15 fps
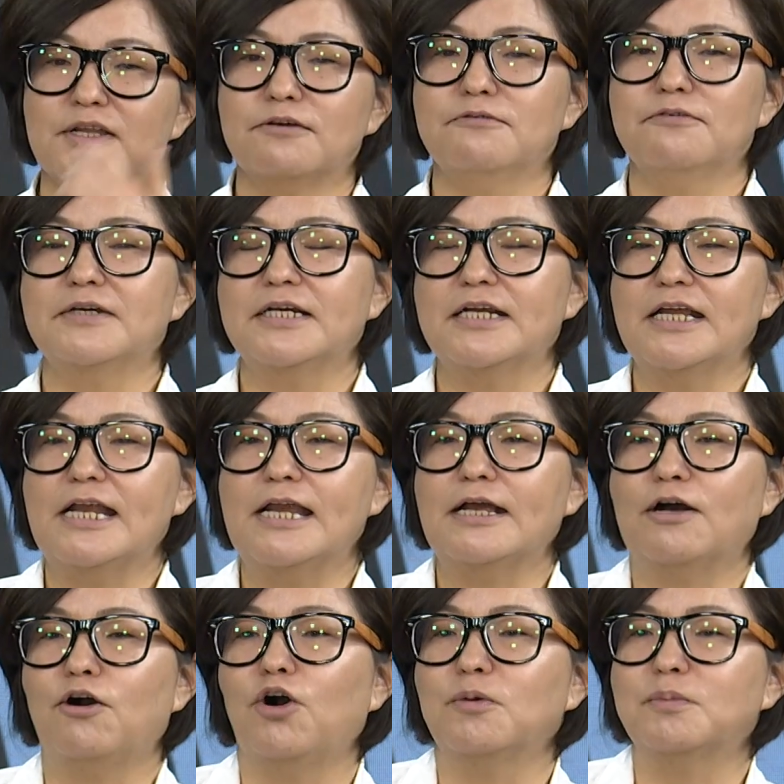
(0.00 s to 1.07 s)
We really
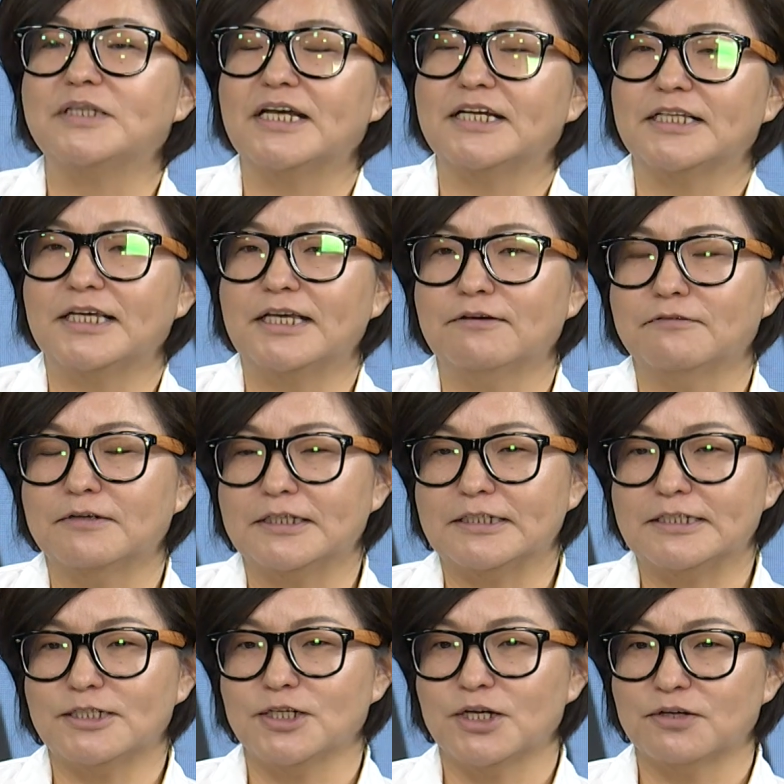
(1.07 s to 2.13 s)
hope that he will
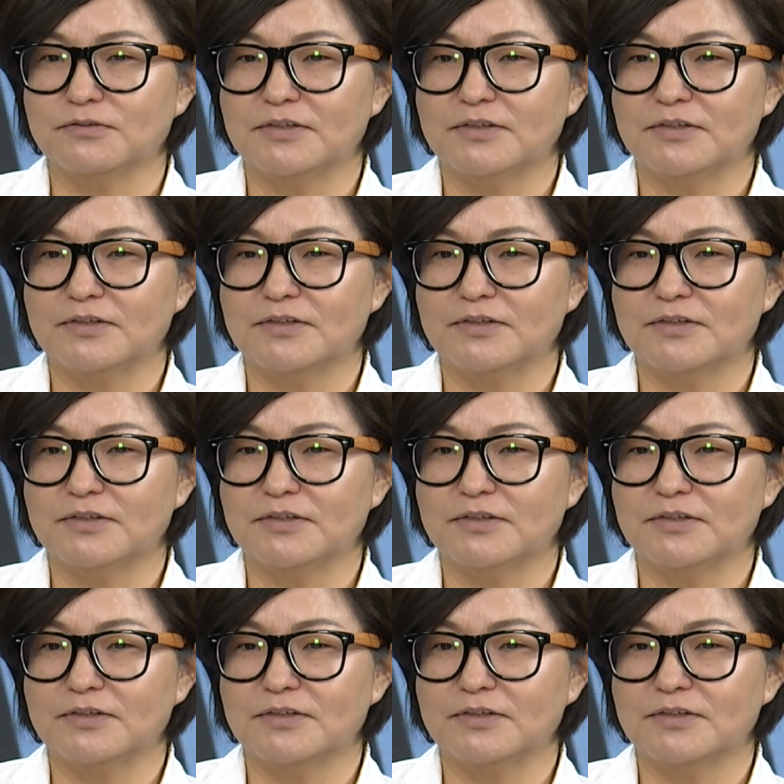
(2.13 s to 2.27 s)
serve